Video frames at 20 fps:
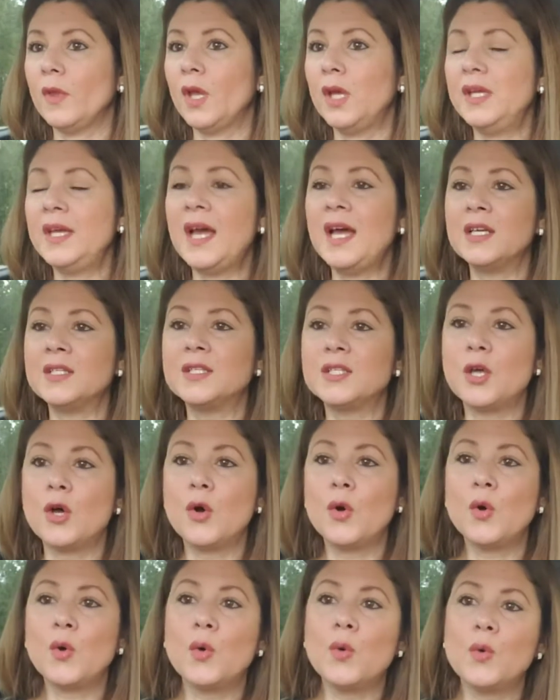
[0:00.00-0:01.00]
yeah,
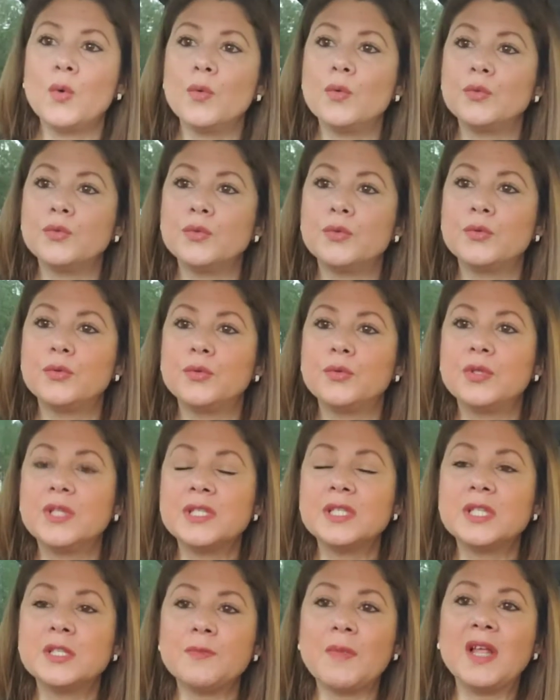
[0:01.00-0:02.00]
so
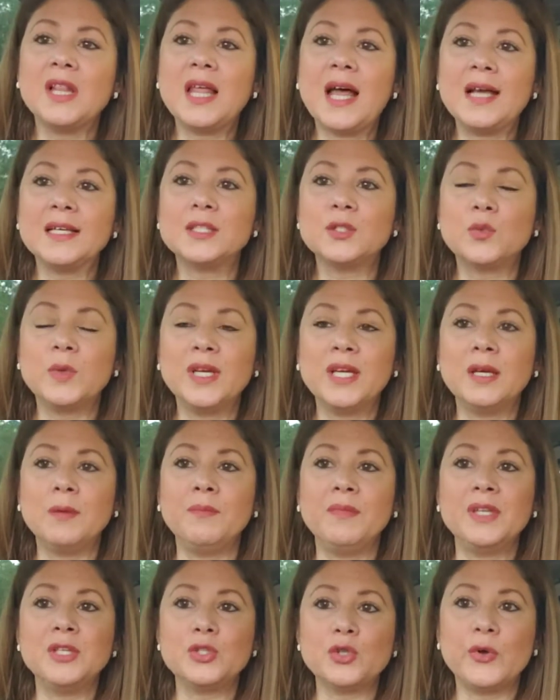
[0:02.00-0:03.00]
this is my last week in
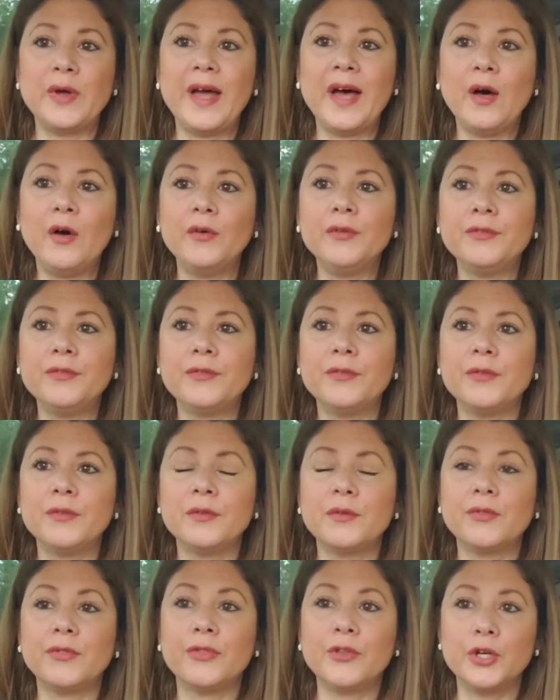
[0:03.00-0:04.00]
mental health.
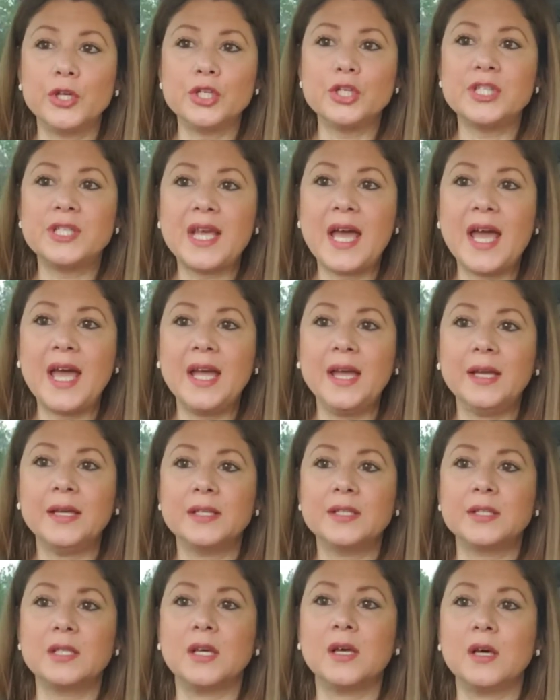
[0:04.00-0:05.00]
Thursday
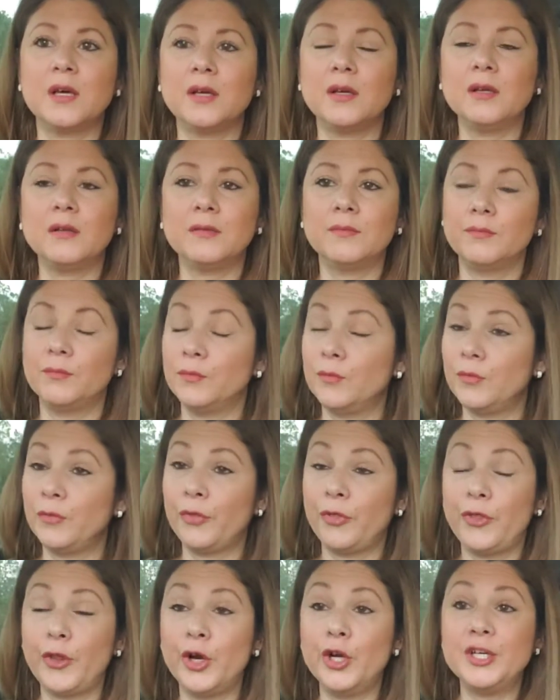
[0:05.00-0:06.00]
is a
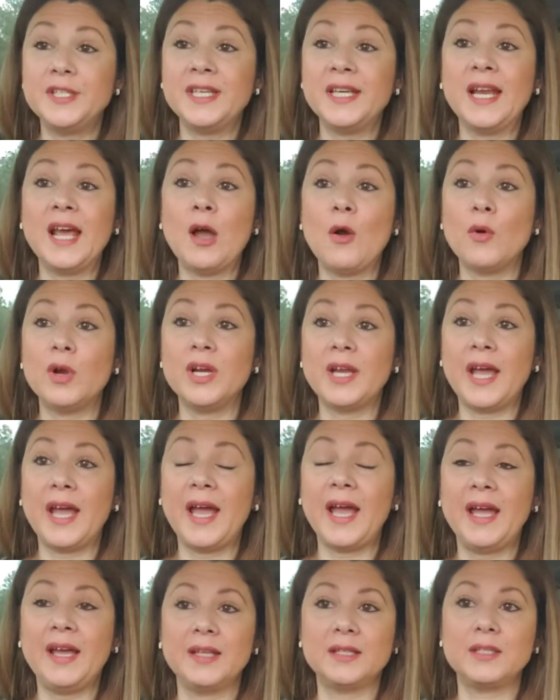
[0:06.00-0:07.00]
13-hour
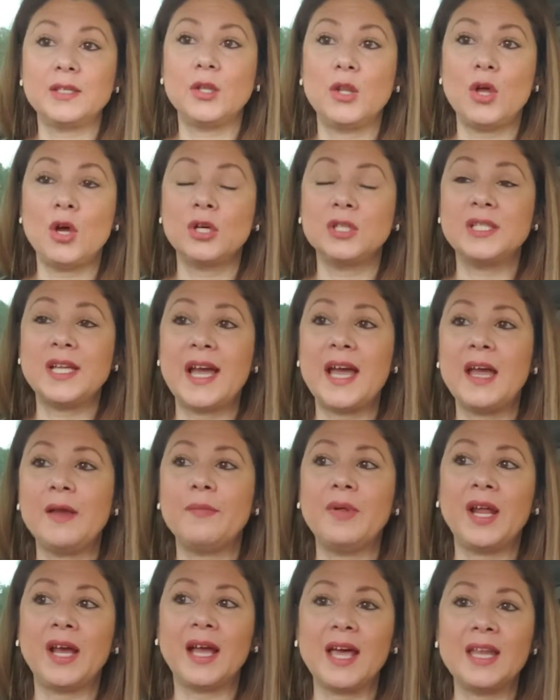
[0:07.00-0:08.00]
day. It's a long day,
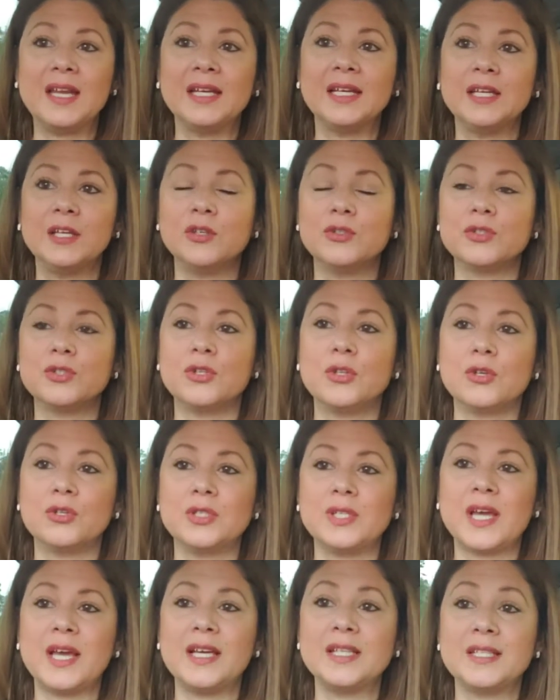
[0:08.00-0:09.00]
but I gotta get used to those
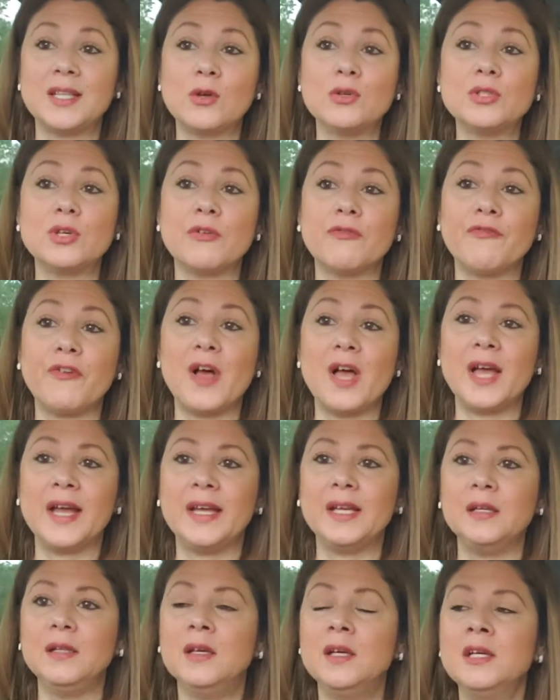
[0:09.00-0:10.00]
days. Those are
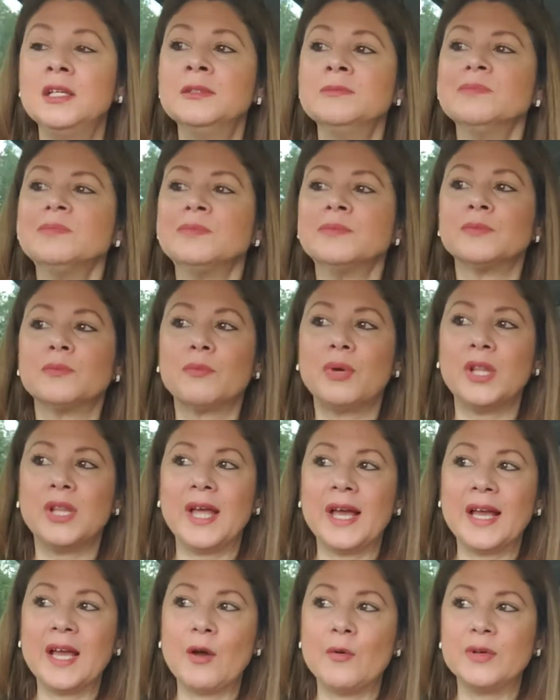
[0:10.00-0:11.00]
fine. But
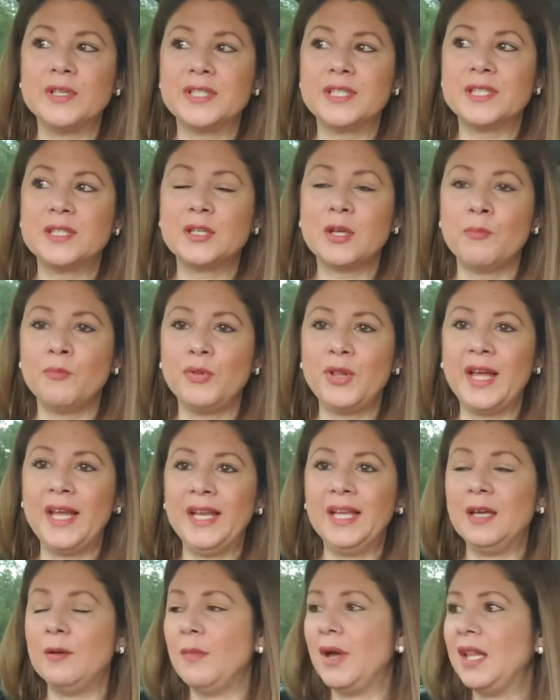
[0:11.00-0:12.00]
like I was
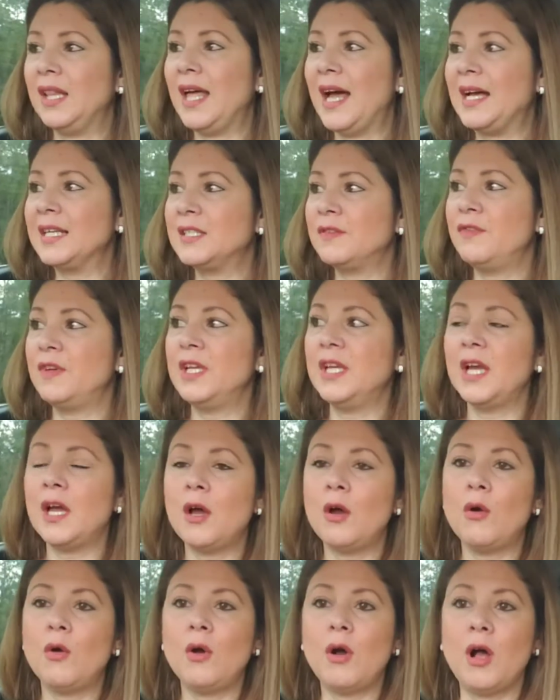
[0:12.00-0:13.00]
complaining in my last
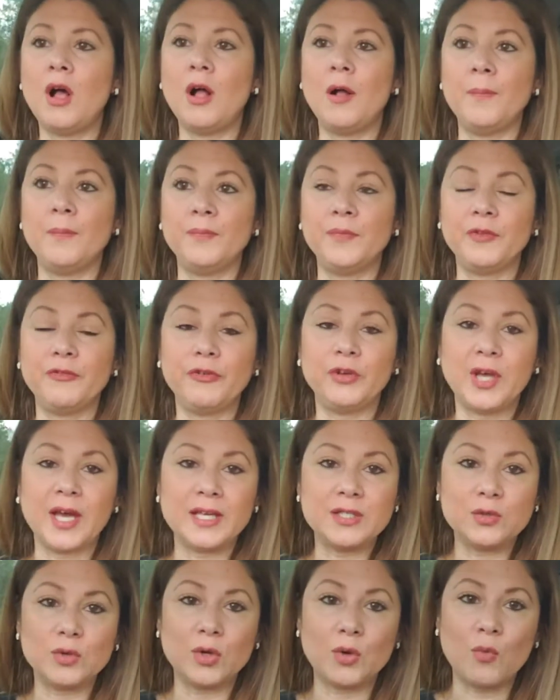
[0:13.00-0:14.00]
video, if you guys
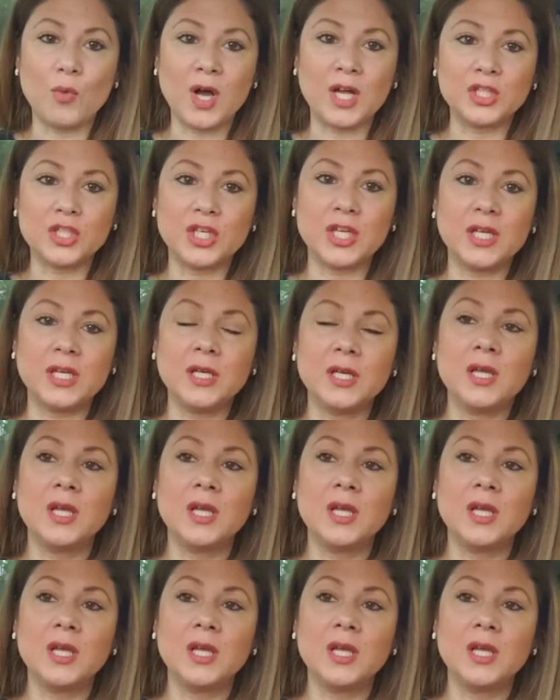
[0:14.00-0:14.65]
want to watch it,